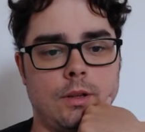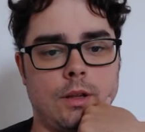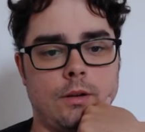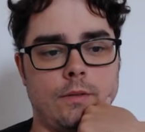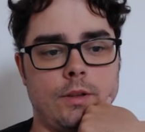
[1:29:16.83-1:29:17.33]

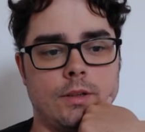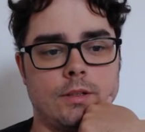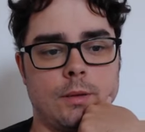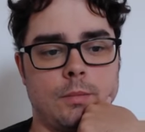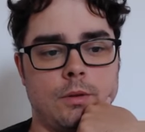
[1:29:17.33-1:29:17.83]
I don't know if the
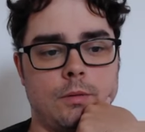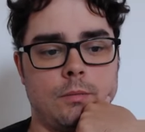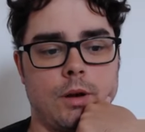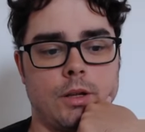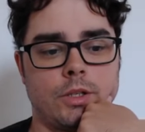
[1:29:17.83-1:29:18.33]
example
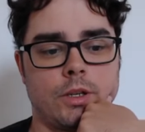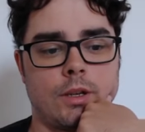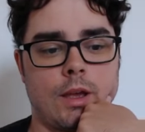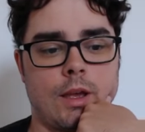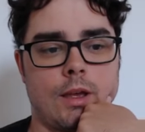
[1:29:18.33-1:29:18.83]
project
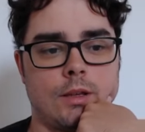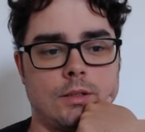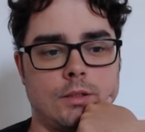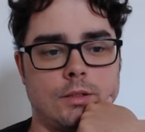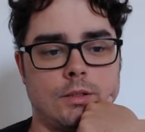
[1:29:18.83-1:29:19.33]

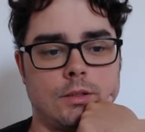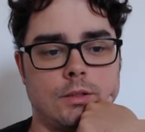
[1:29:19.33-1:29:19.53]
has